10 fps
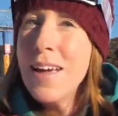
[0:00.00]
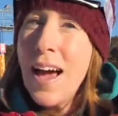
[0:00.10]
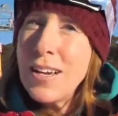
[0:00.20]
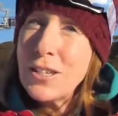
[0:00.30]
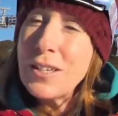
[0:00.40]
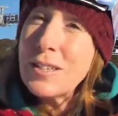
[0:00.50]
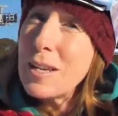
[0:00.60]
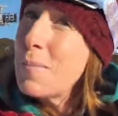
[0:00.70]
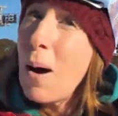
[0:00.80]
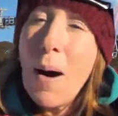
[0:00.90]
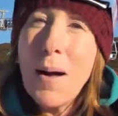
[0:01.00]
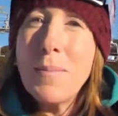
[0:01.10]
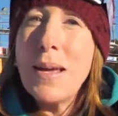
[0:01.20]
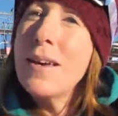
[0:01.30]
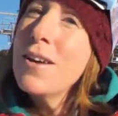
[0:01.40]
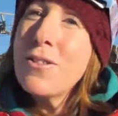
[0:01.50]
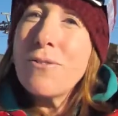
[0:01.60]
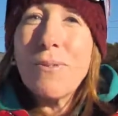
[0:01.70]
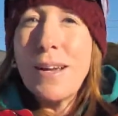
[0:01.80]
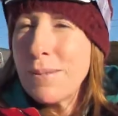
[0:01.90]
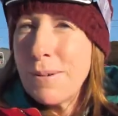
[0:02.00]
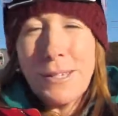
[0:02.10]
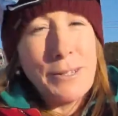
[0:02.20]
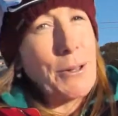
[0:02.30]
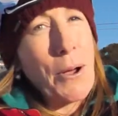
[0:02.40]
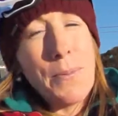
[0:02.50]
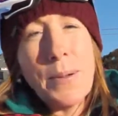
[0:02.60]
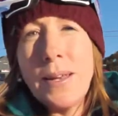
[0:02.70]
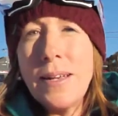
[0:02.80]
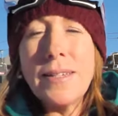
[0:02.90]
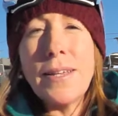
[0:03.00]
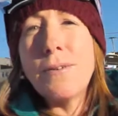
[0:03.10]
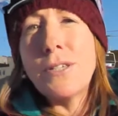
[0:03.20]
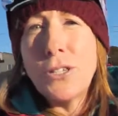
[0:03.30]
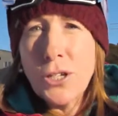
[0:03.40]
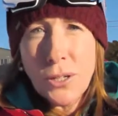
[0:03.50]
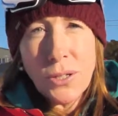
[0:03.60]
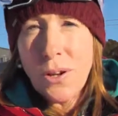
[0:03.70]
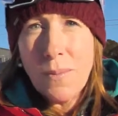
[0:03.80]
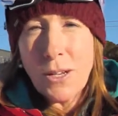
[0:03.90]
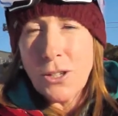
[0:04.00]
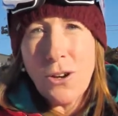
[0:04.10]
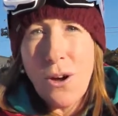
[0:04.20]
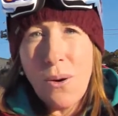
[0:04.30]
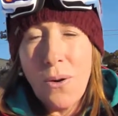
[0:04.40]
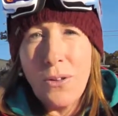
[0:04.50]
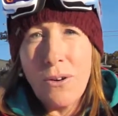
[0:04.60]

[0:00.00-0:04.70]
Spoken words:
As you can see behind me, the reason we're still open is there is just so much snow on the